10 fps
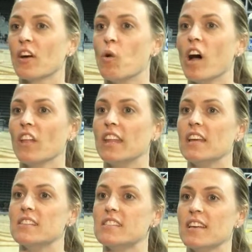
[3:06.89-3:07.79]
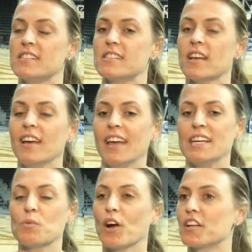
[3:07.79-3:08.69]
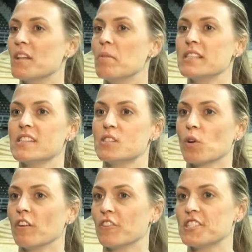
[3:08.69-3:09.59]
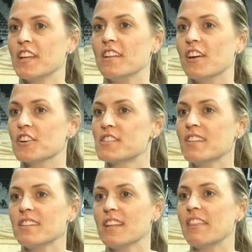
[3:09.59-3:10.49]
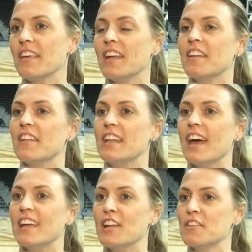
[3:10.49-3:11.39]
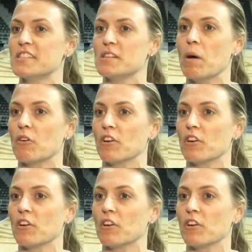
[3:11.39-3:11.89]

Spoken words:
the qualities. He's worked in the business world for 10 years, and at the end of the day, this is about